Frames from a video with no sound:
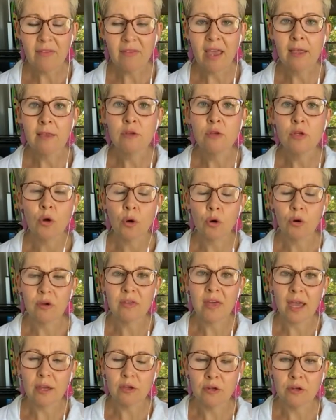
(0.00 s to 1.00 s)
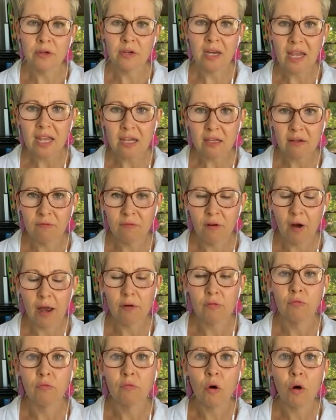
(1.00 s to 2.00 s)
and they know that unique and
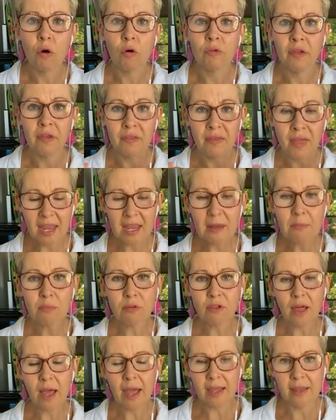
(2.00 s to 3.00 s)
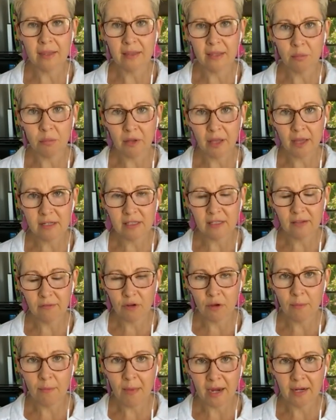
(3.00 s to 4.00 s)
vital role that they play in the place
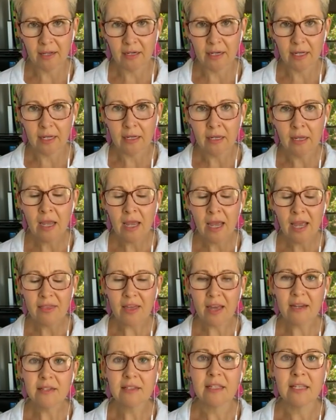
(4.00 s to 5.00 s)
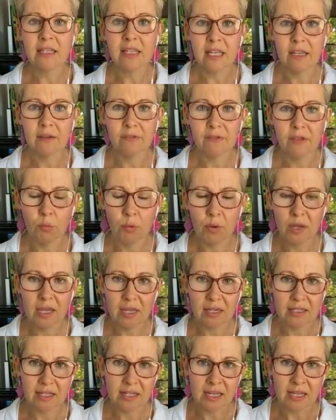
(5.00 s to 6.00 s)
of humanity. That is a gift that we
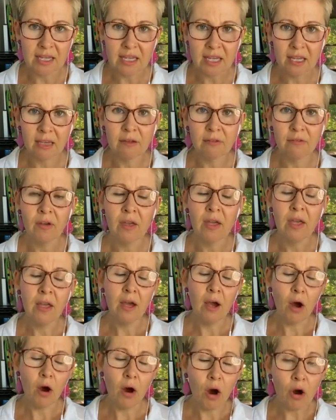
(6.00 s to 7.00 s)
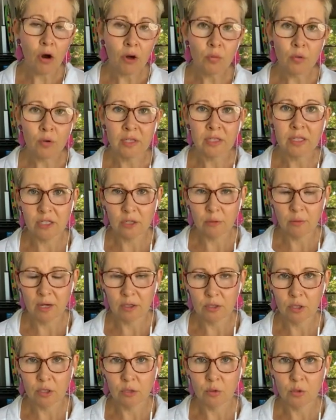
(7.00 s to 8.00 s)
get to give onwards to
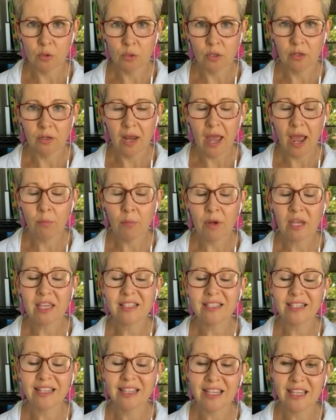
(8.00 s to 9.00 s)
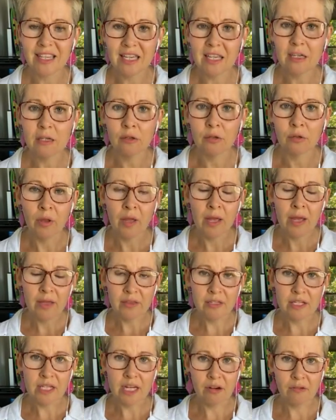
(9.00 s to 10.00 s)
our children, and we get to heal
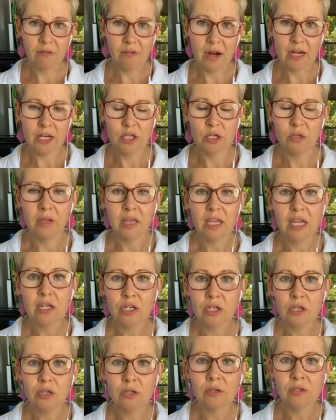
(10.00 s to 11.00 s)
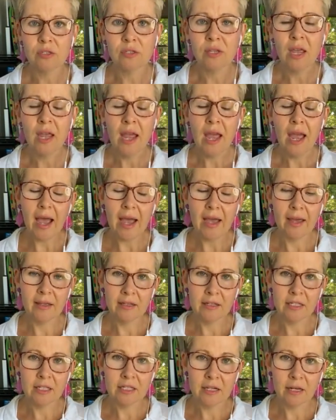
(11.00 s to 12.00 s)
the generational issues
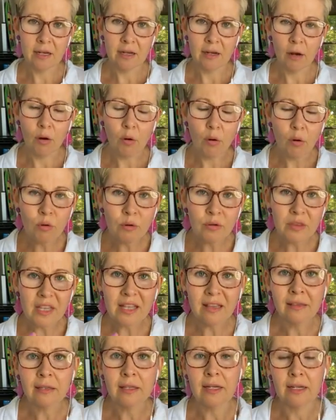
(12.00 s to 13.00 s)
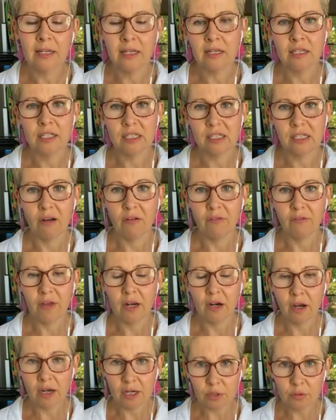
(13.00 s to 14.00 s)
and all the lineage
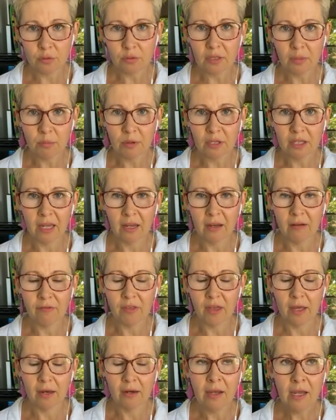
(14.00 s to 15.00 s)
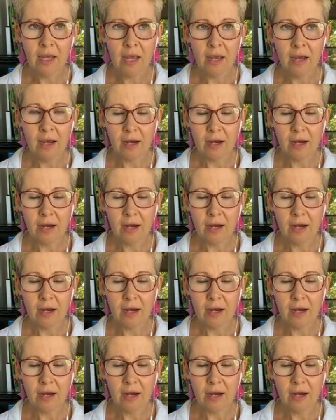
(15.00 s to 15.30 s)
stuff. And I truly believe that